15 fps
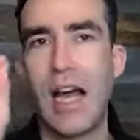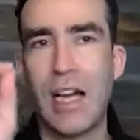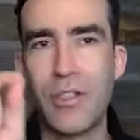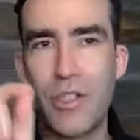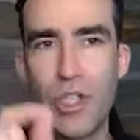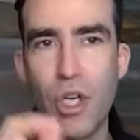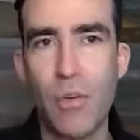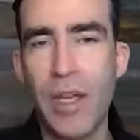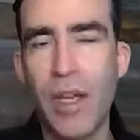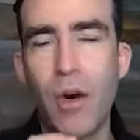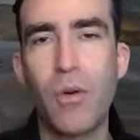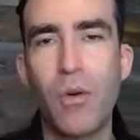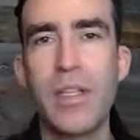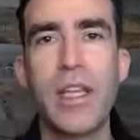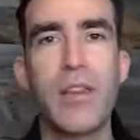show me
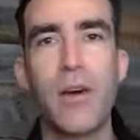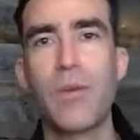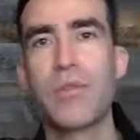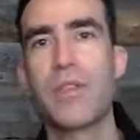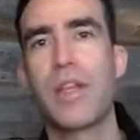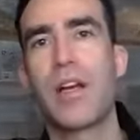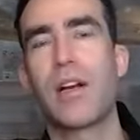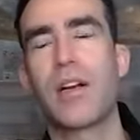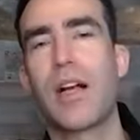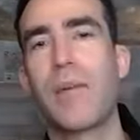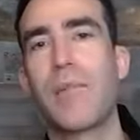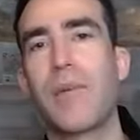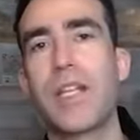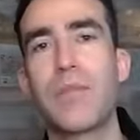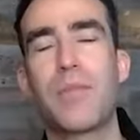only those that are
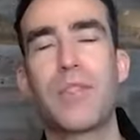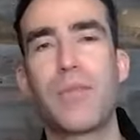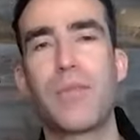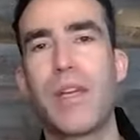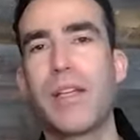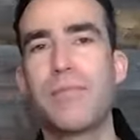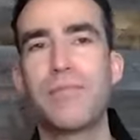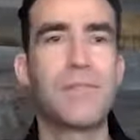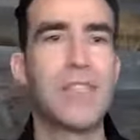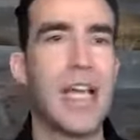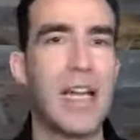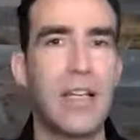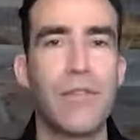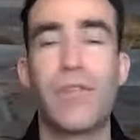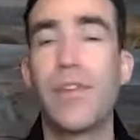companies between
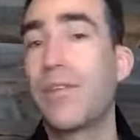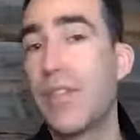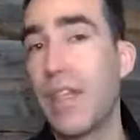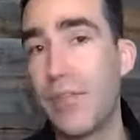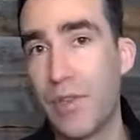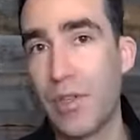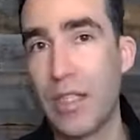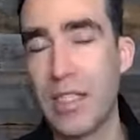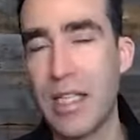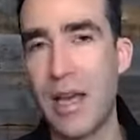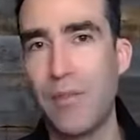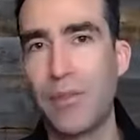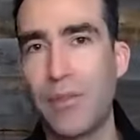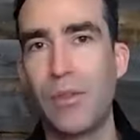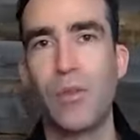10 and 50, for
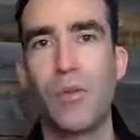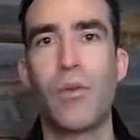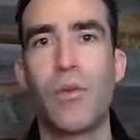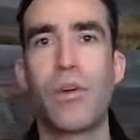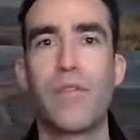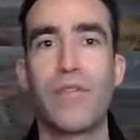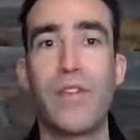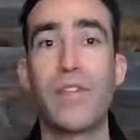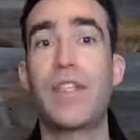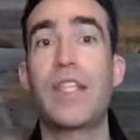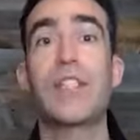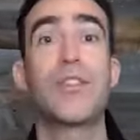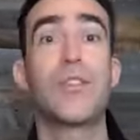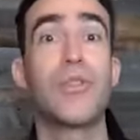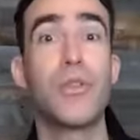example, or
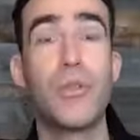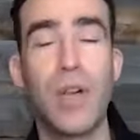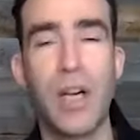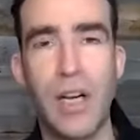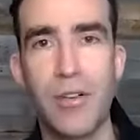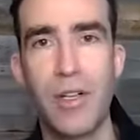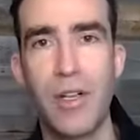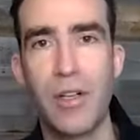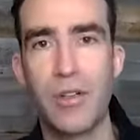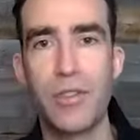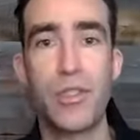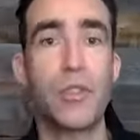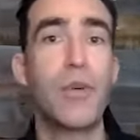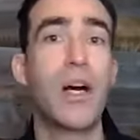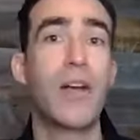50 to 200 or
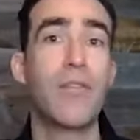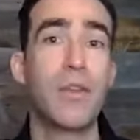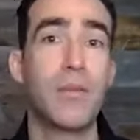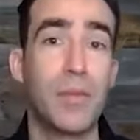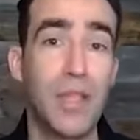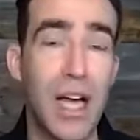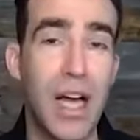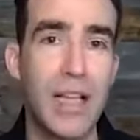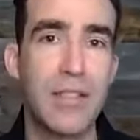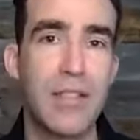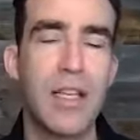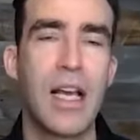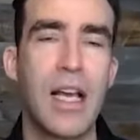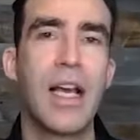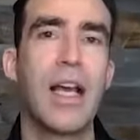200
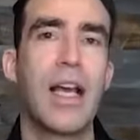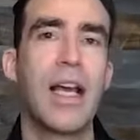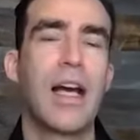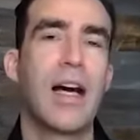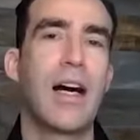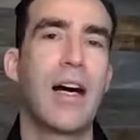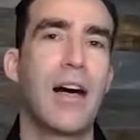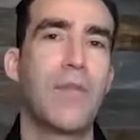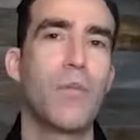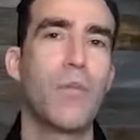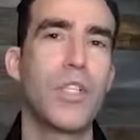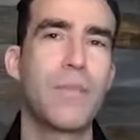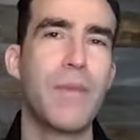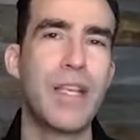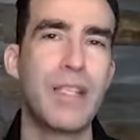plus,
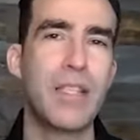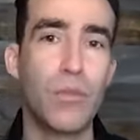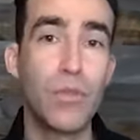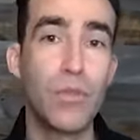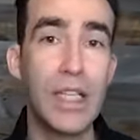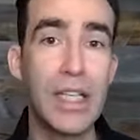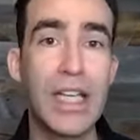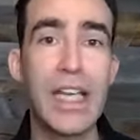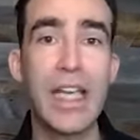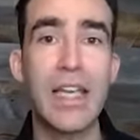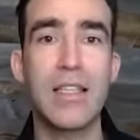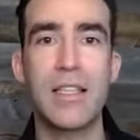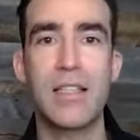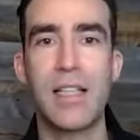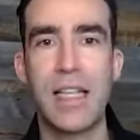which makes it really
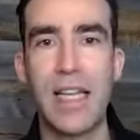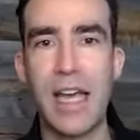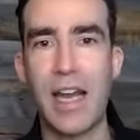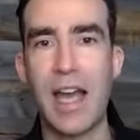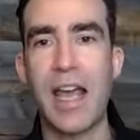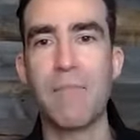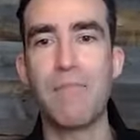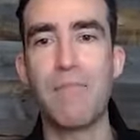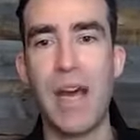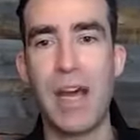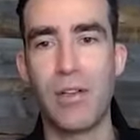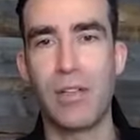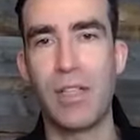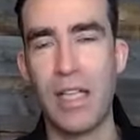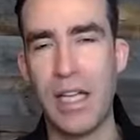easy to get a
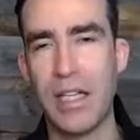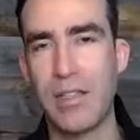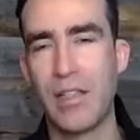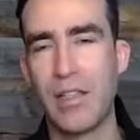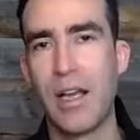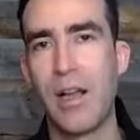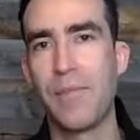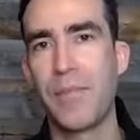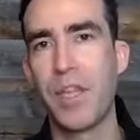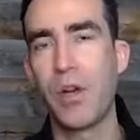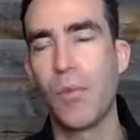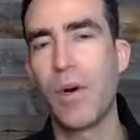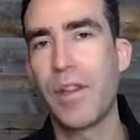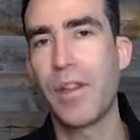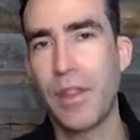better list.
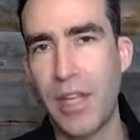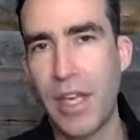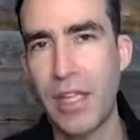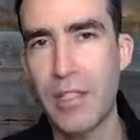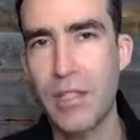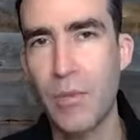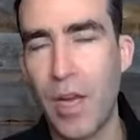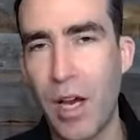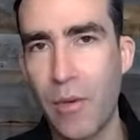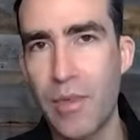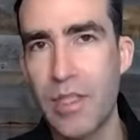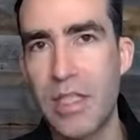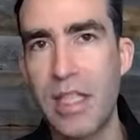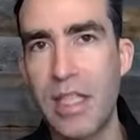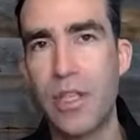One of the things we
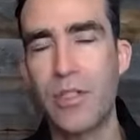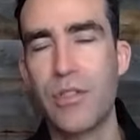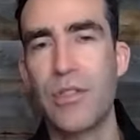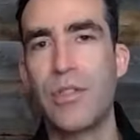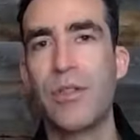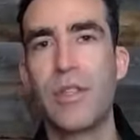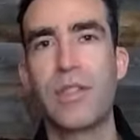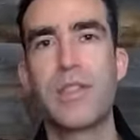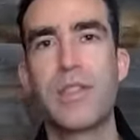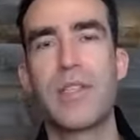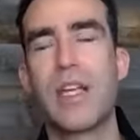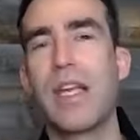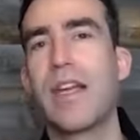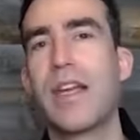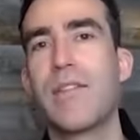always teach our students
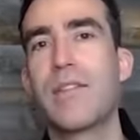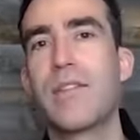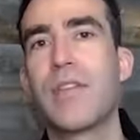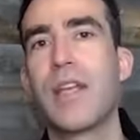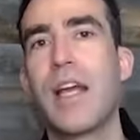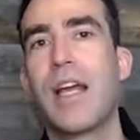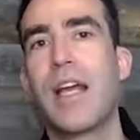is